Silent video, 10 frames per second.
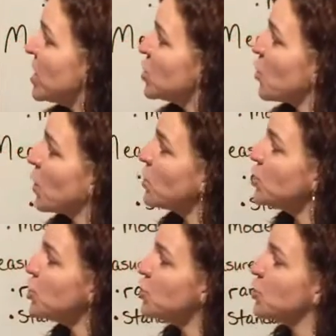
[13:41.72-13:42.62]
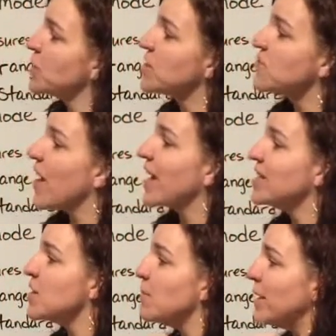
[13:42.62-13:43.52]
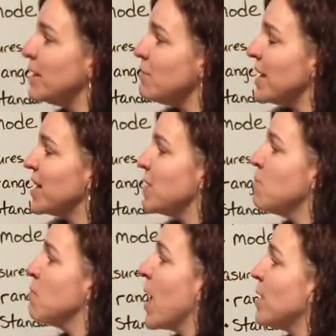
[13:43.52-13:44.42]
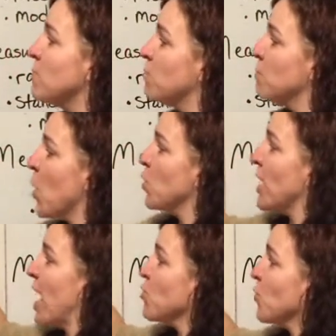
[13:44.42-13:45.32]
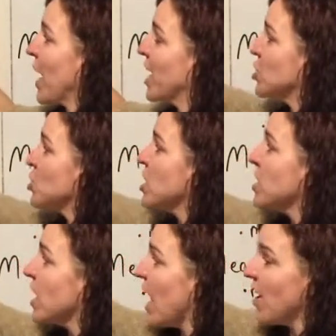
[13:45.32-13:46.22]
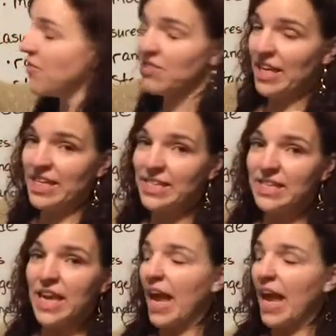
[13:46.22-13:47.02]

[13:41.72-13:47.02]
So what I want you to do is find the mean, median, and mode and range of these.